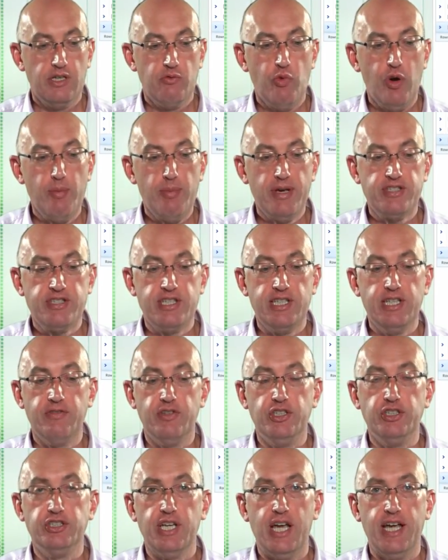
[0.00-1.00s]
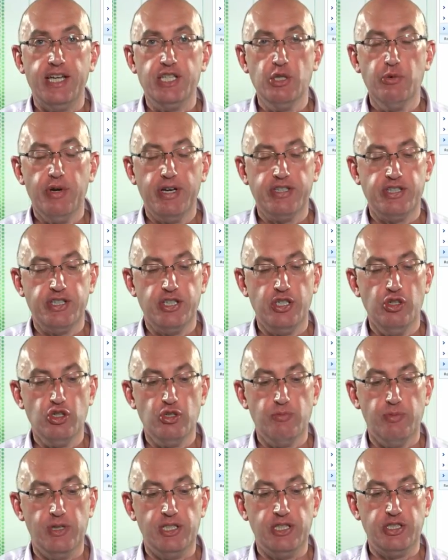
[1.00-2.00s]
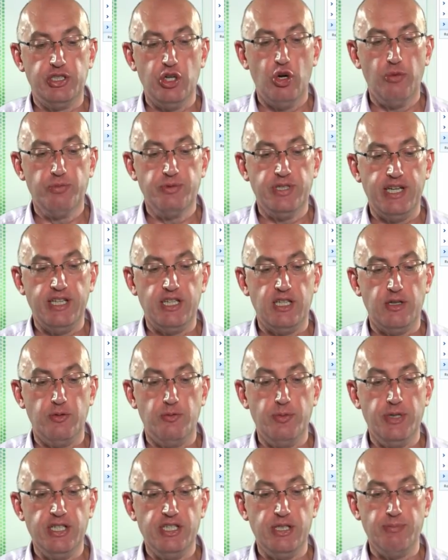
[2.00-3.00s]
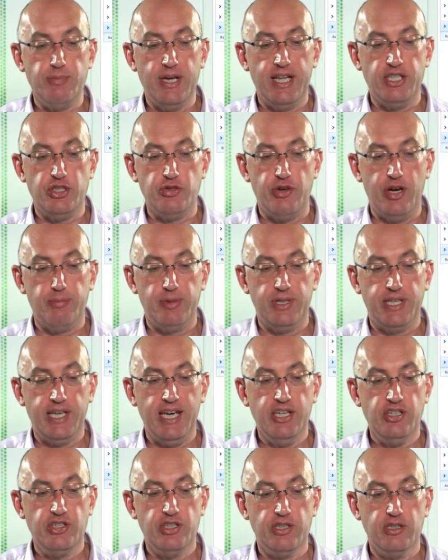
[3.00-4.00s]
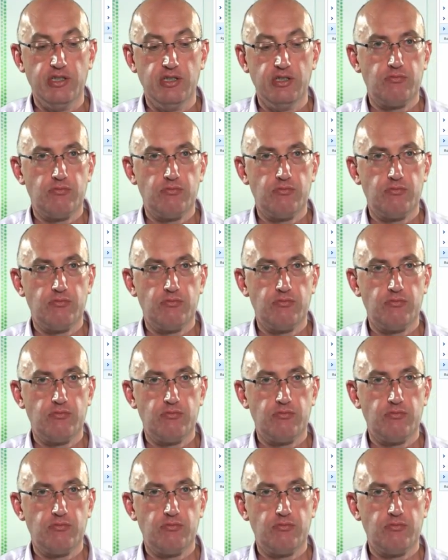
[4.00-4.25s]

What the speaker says: WebEx delivers a new executable to update their meeting manager application.